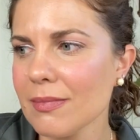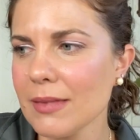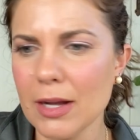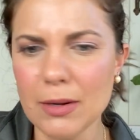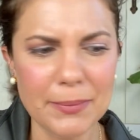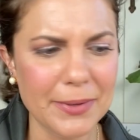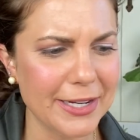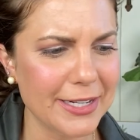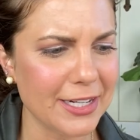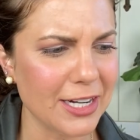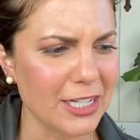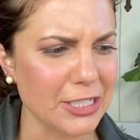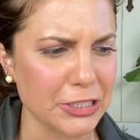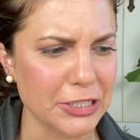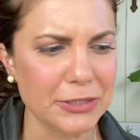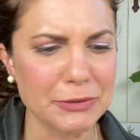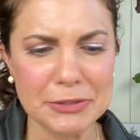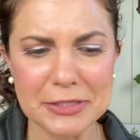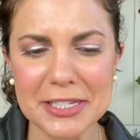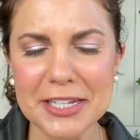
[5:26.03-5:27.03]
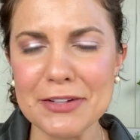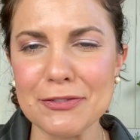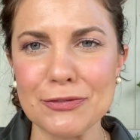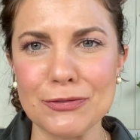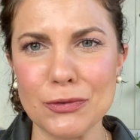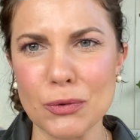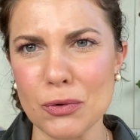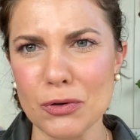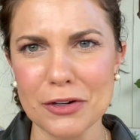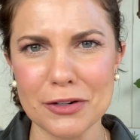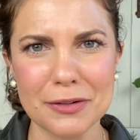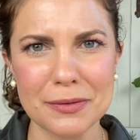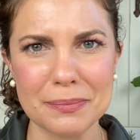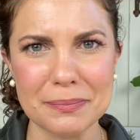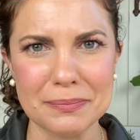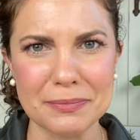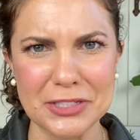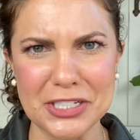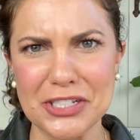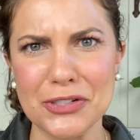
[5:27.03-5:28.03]
Oh my gosh, that was like
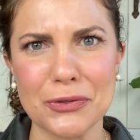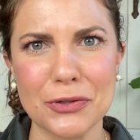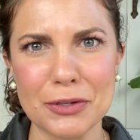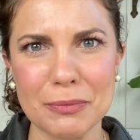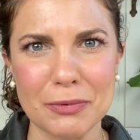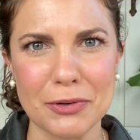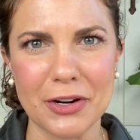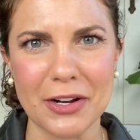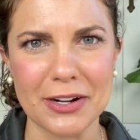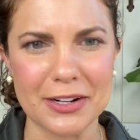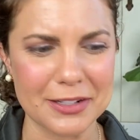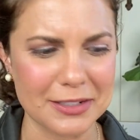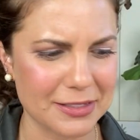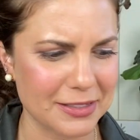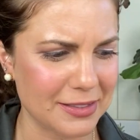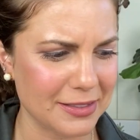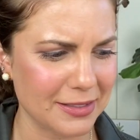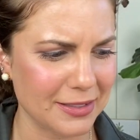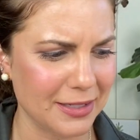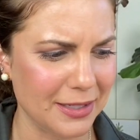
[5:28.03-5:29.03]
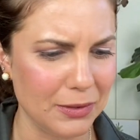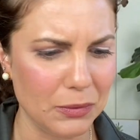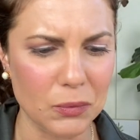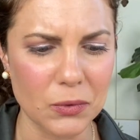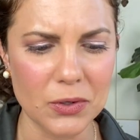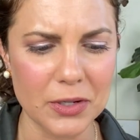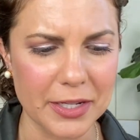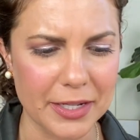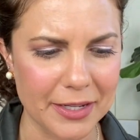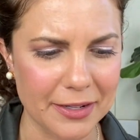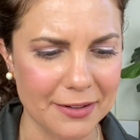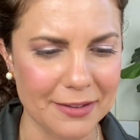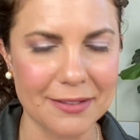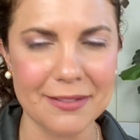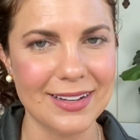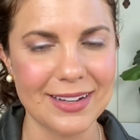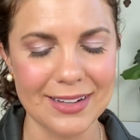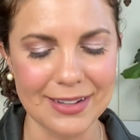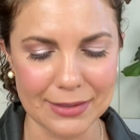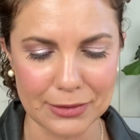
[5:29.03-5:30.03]
4 Dior products in one.
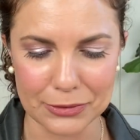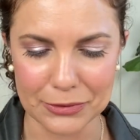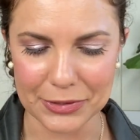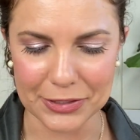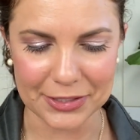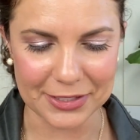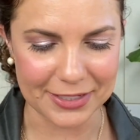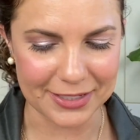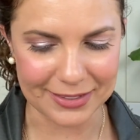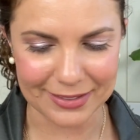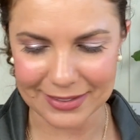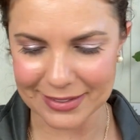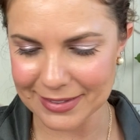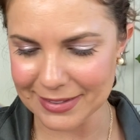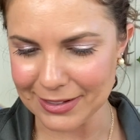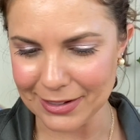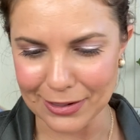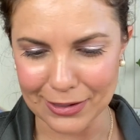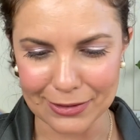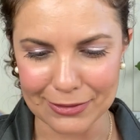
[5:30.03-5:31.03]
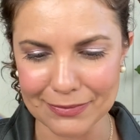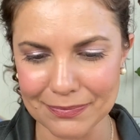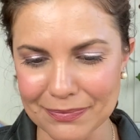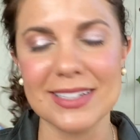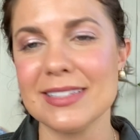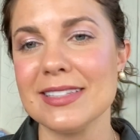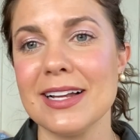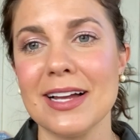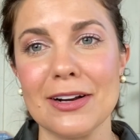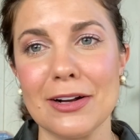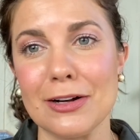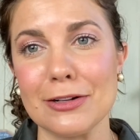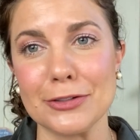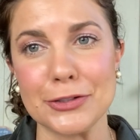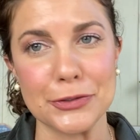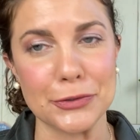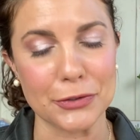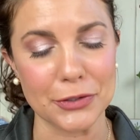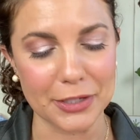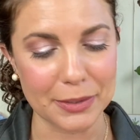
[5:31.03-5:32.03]
Oh goodness, y'all. It's not all
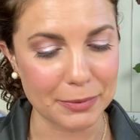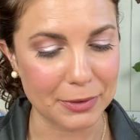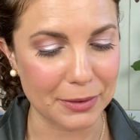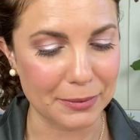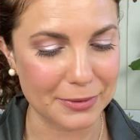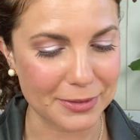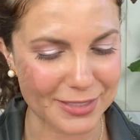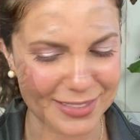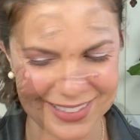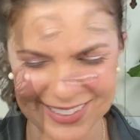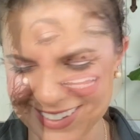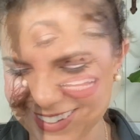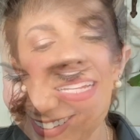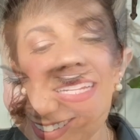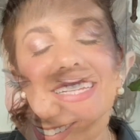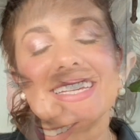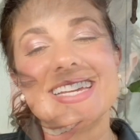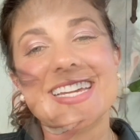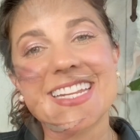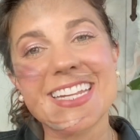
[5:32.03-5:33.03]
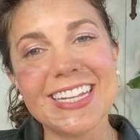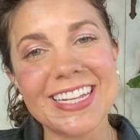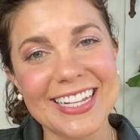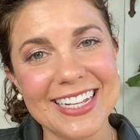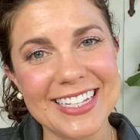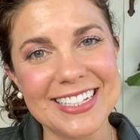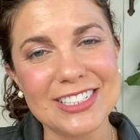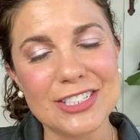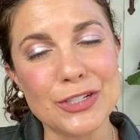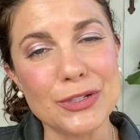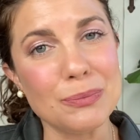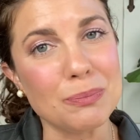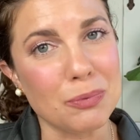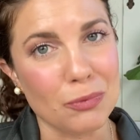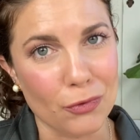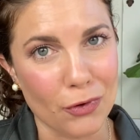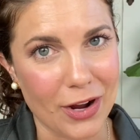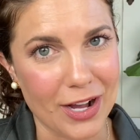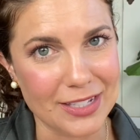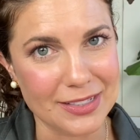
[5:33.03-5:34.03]
Dior, I promise. Getting into
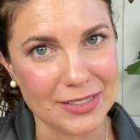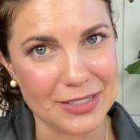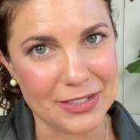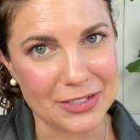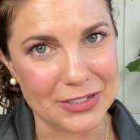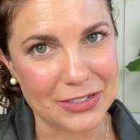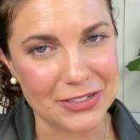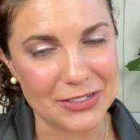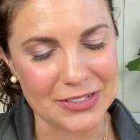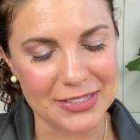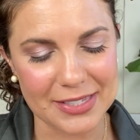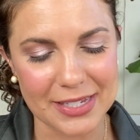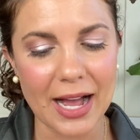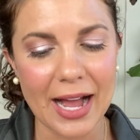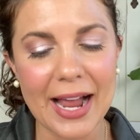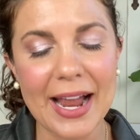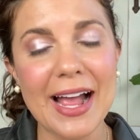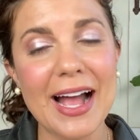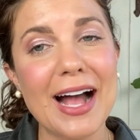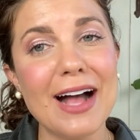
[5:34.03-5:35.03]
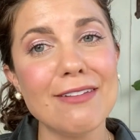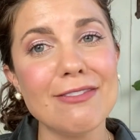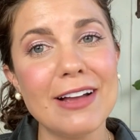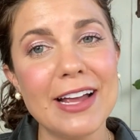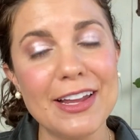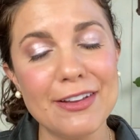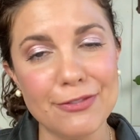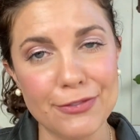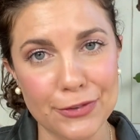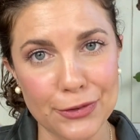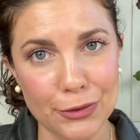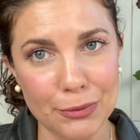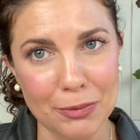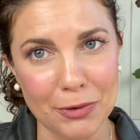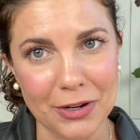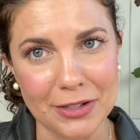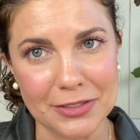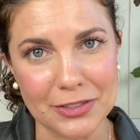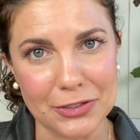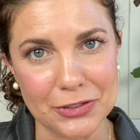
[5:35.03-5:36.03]
bronzers. I have a few
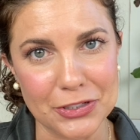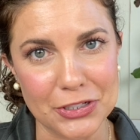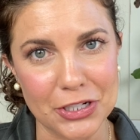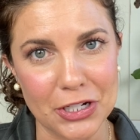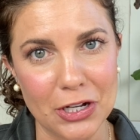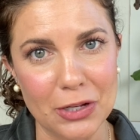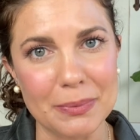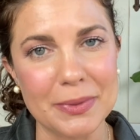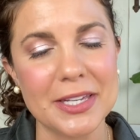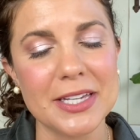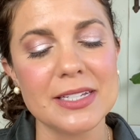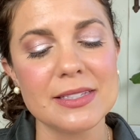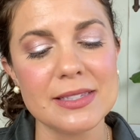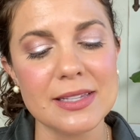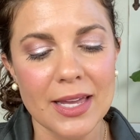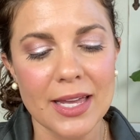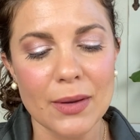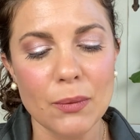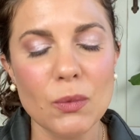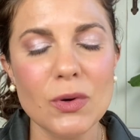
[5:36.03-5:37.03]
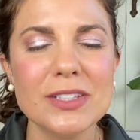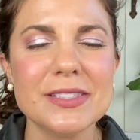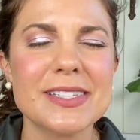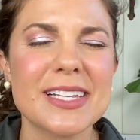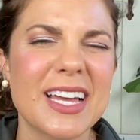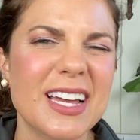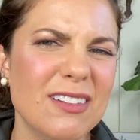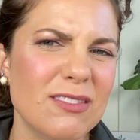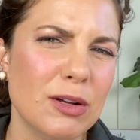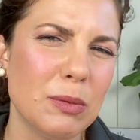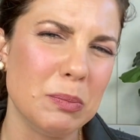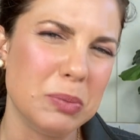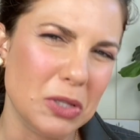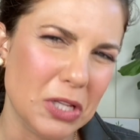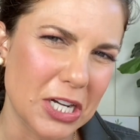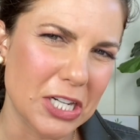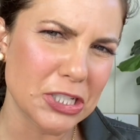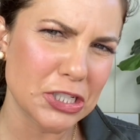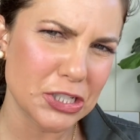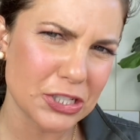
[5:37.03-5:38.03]
bronzers, y'all, because one's kind of a
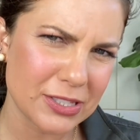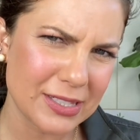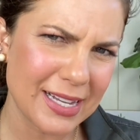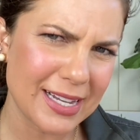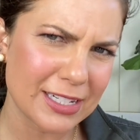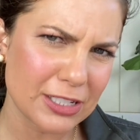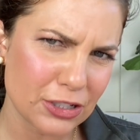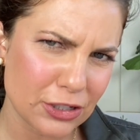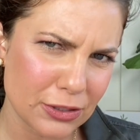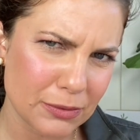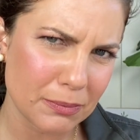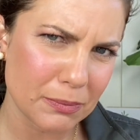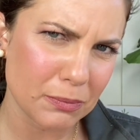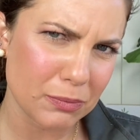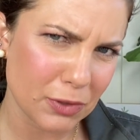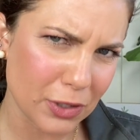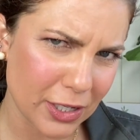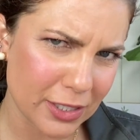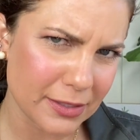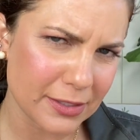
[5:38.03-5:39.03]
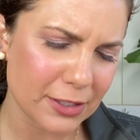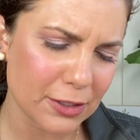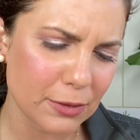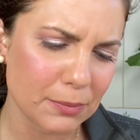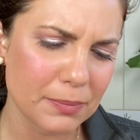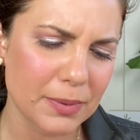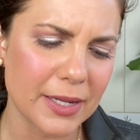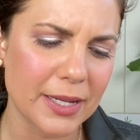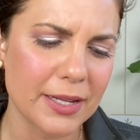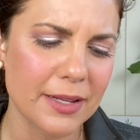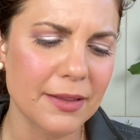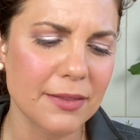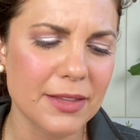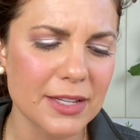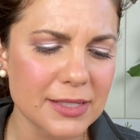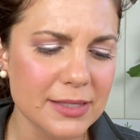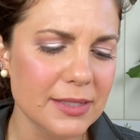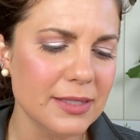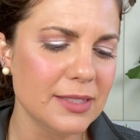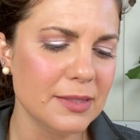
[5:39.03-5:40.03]
blush slash bronzer, but
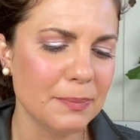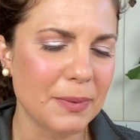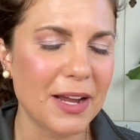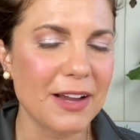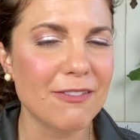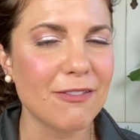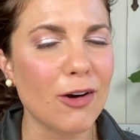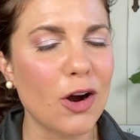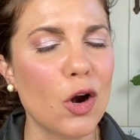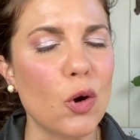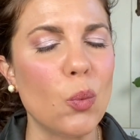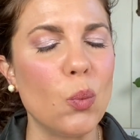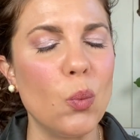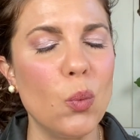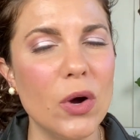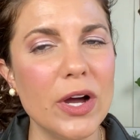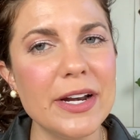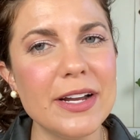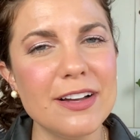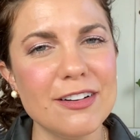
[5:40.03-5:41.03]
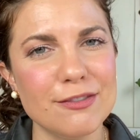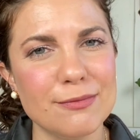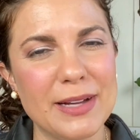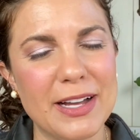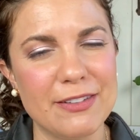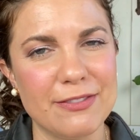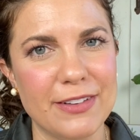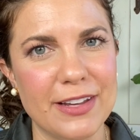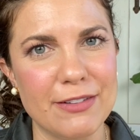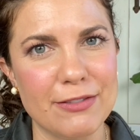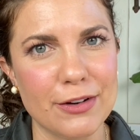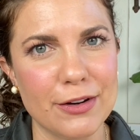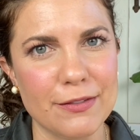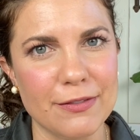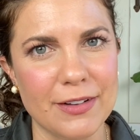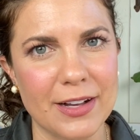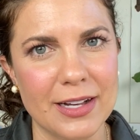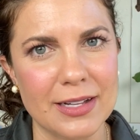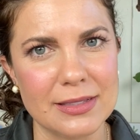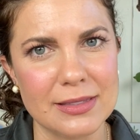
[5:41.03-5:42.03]
this is by far one of my favorite
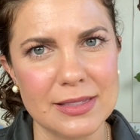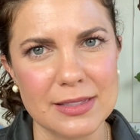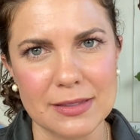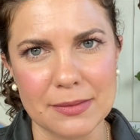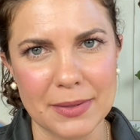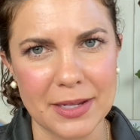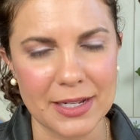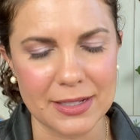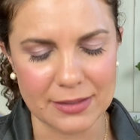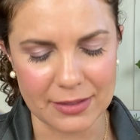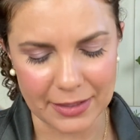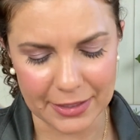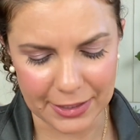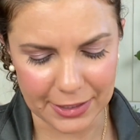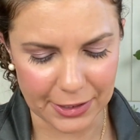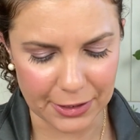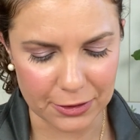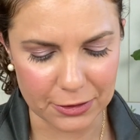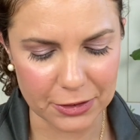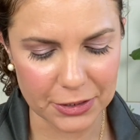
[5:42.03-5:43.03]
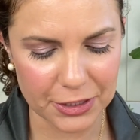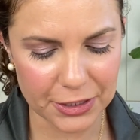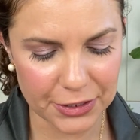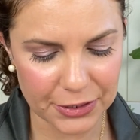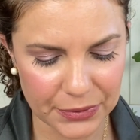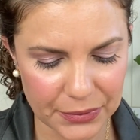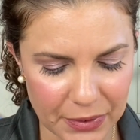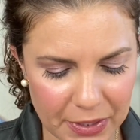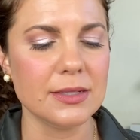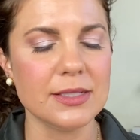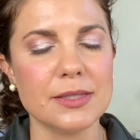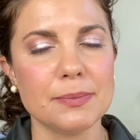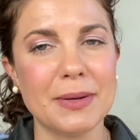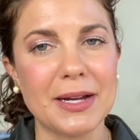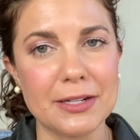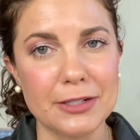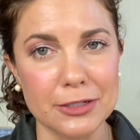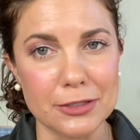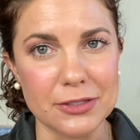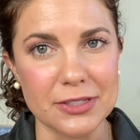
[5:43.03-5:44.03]
finds in the past like year or two. It's
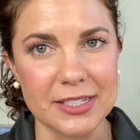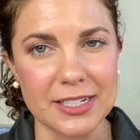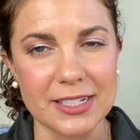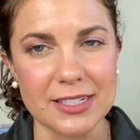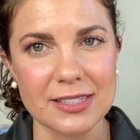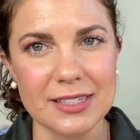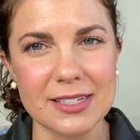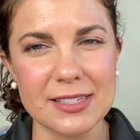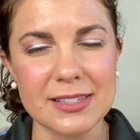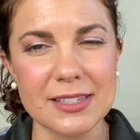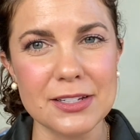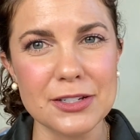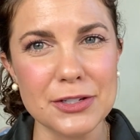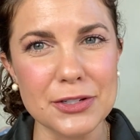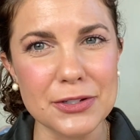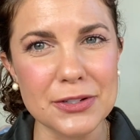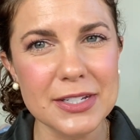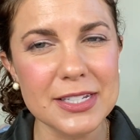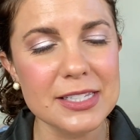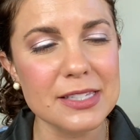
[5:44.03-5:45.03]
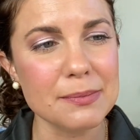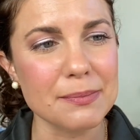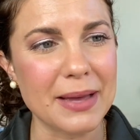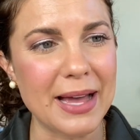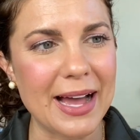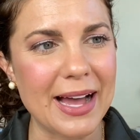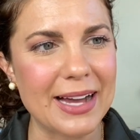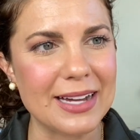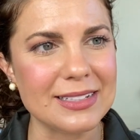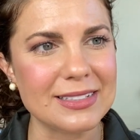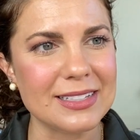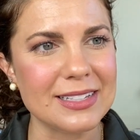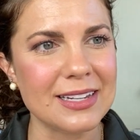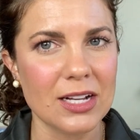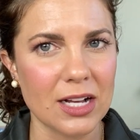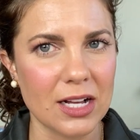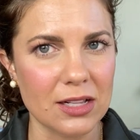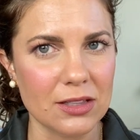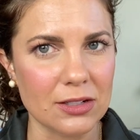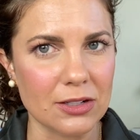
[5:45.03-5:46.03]
by Nude Sticks. It's the Nudie's Matte
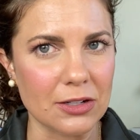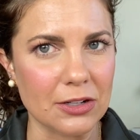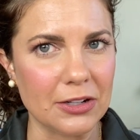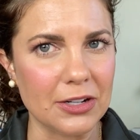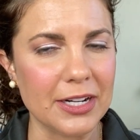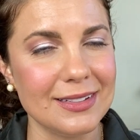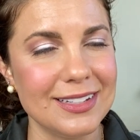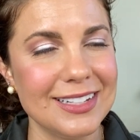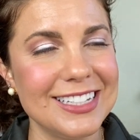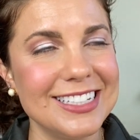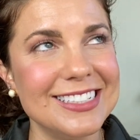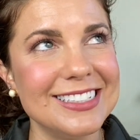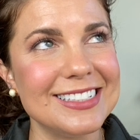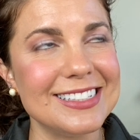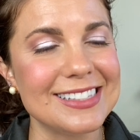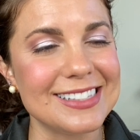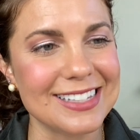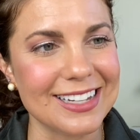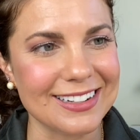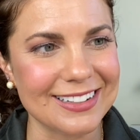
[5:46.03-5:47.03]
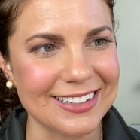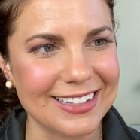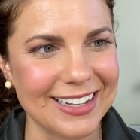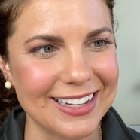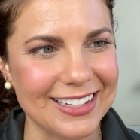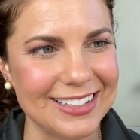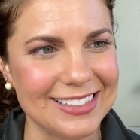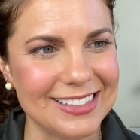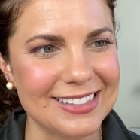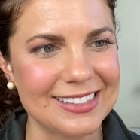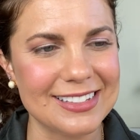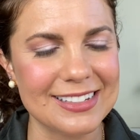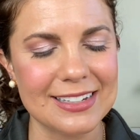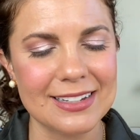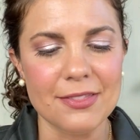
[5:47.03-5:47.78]
color in Sunkissed.